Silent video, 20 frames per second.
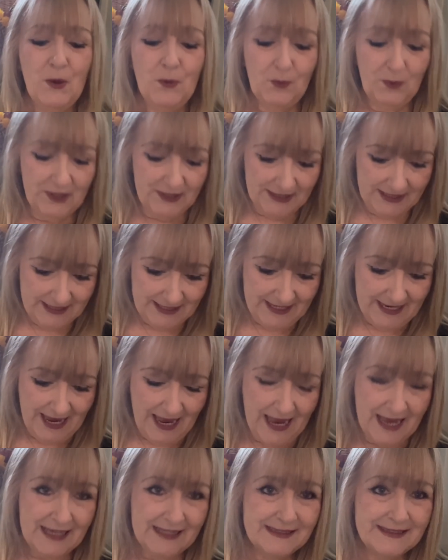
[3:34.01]
Well,
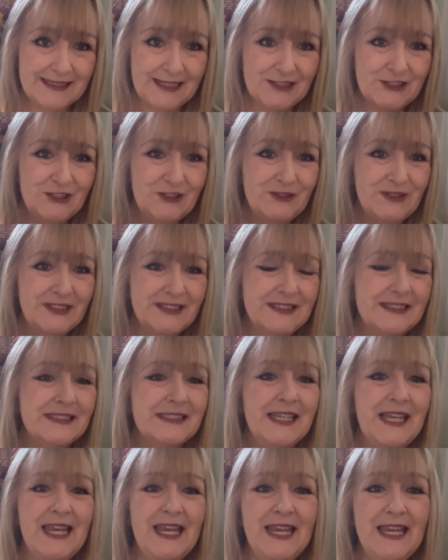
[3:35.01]
yes, as you can
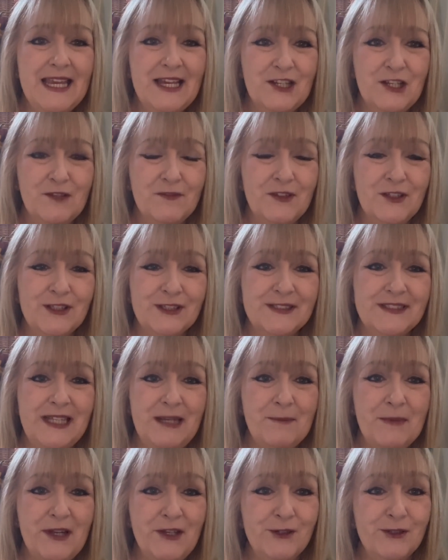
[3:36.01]
see, and you've all
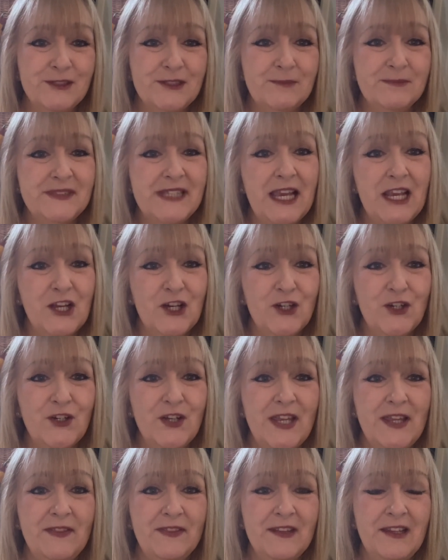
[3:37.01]
seen my autumn decor
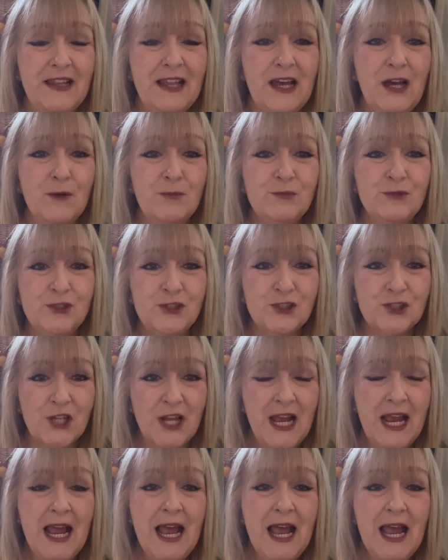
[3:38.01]
in the lounge.